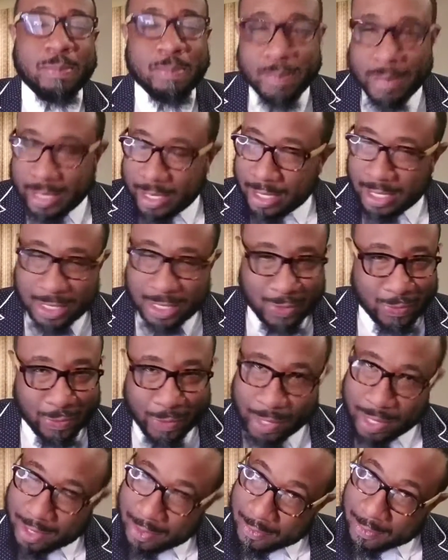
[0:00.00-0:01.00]
Please
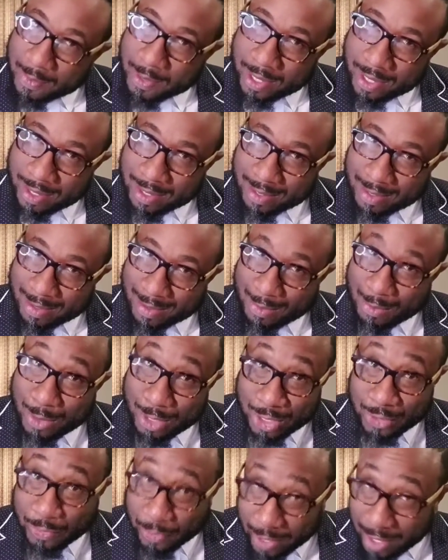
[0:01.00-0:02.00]
forgive me.
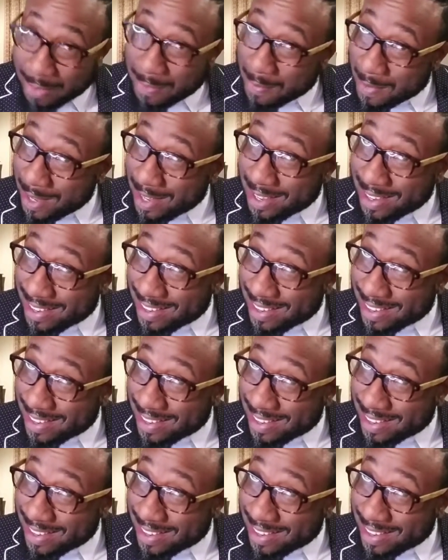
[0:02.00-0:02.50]
Would you forgive me?